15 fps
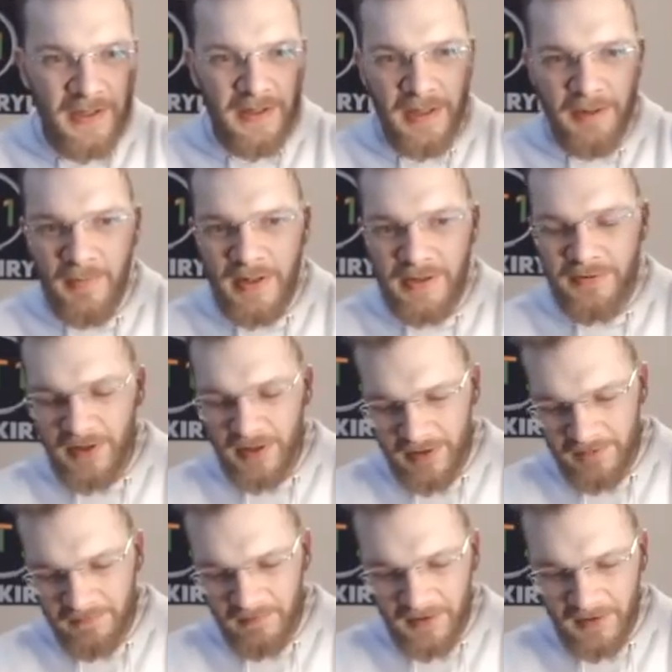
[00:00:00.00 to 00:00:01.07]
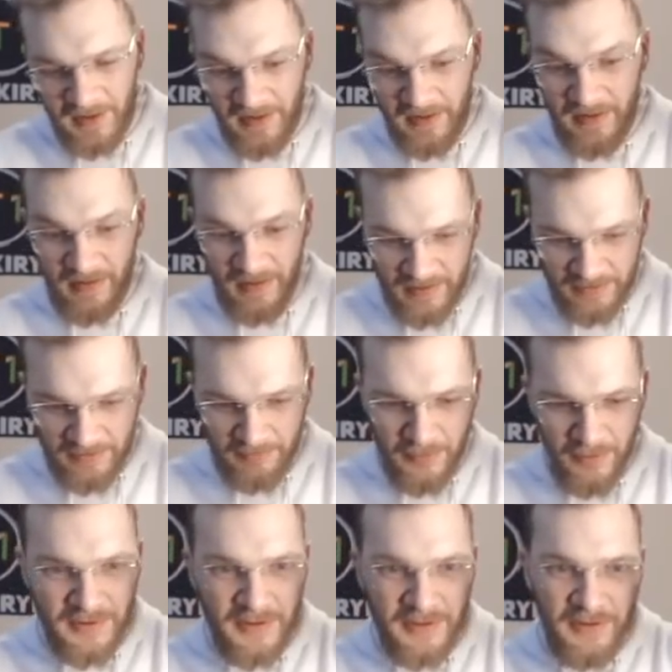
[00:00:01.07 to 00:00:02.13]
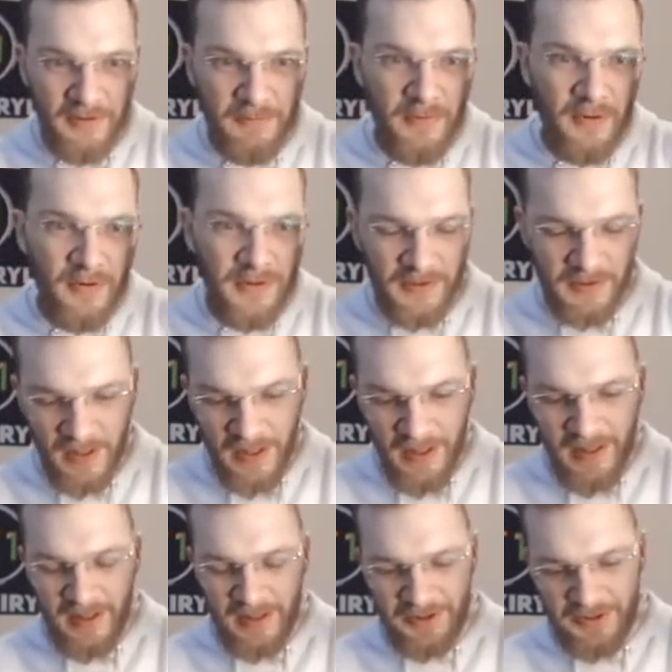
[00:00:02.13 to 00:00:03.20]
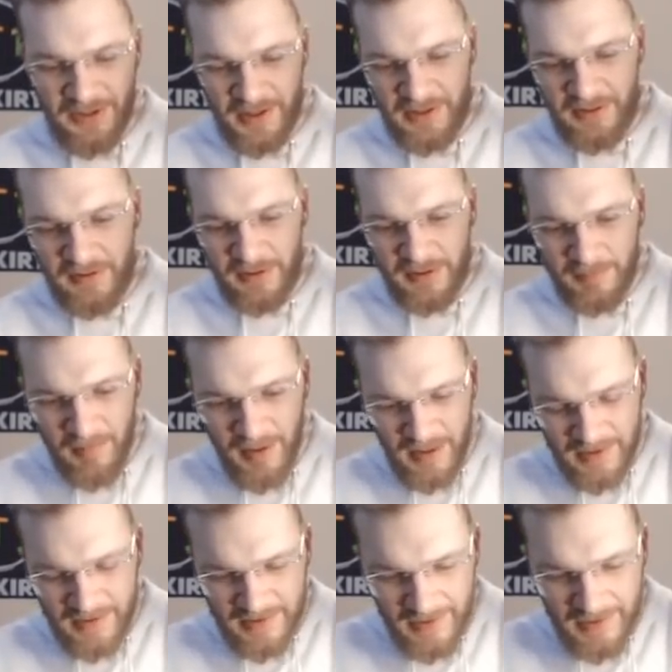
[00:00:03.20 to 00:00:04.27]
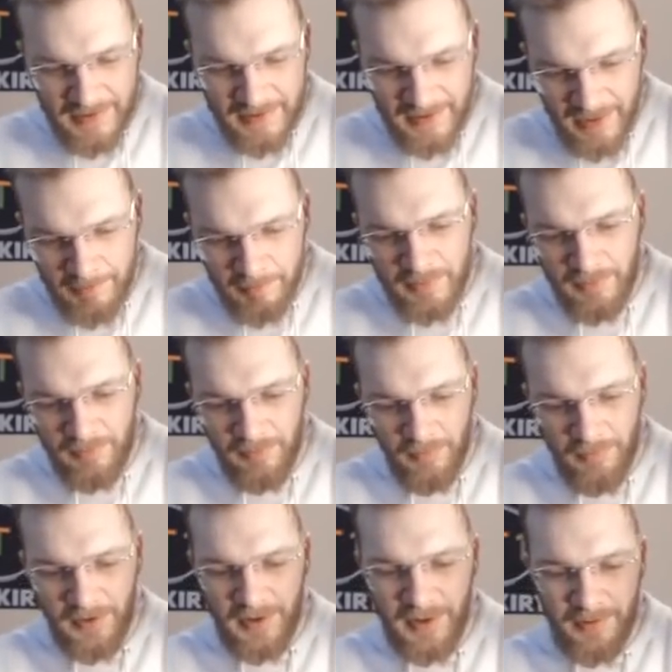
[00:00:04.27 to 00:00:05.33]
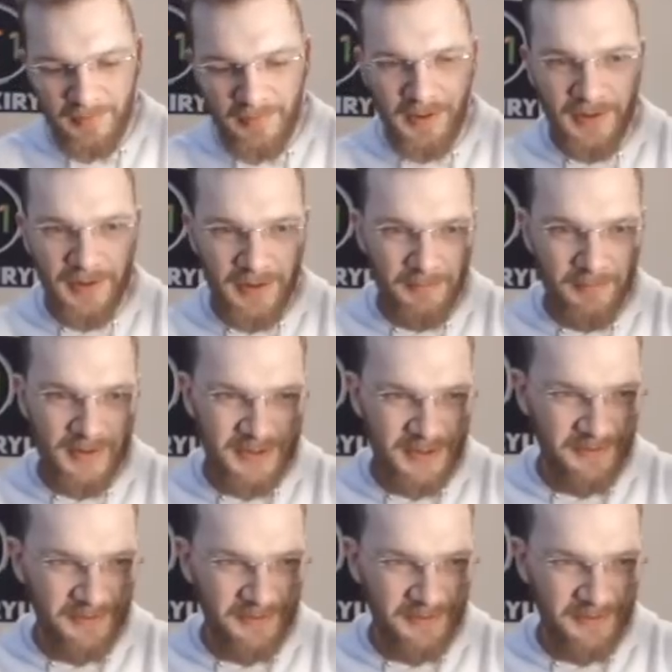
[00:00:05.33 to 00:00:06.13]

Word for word: That means we can inflict a lot of poisons on opponent, and just to spice things up we're going to bring in Mr.